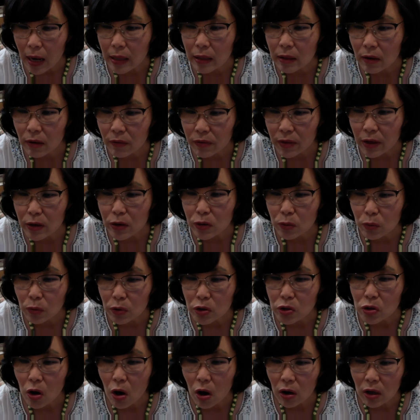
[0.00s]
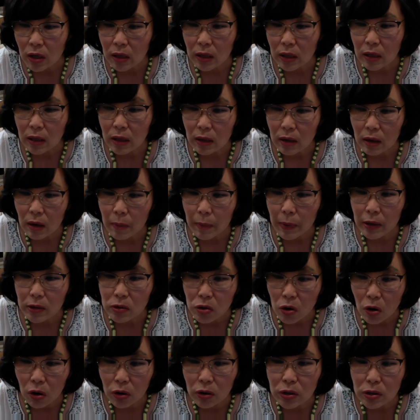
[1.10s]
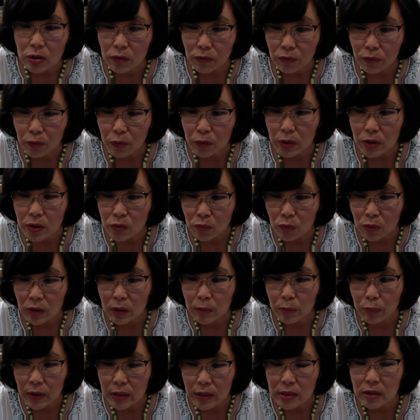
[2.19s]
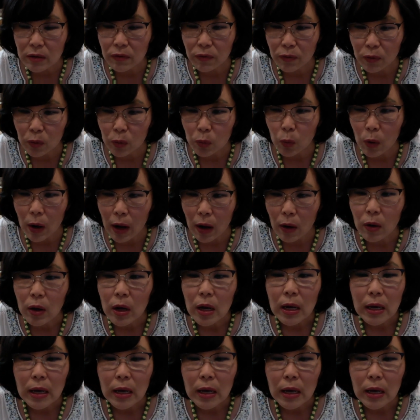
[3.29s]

love that you are talking to food. It's really praising food. Wow.